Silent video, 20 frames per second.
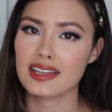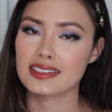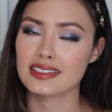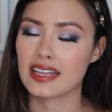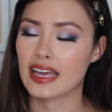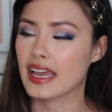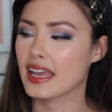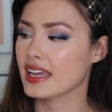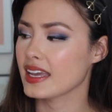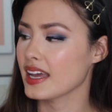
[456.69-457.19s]

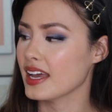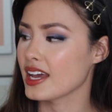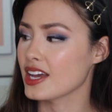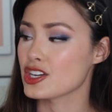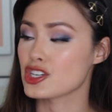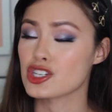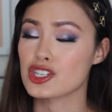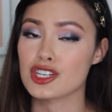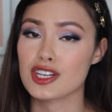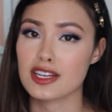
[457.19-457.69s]
like a
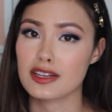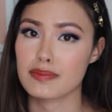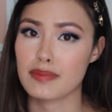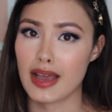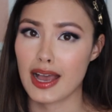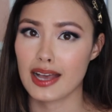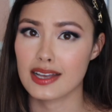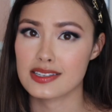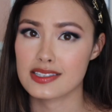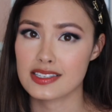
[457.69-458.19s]
sheet
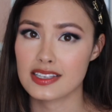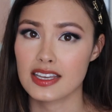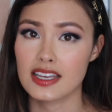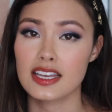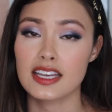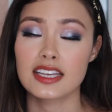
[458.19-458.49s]
mask.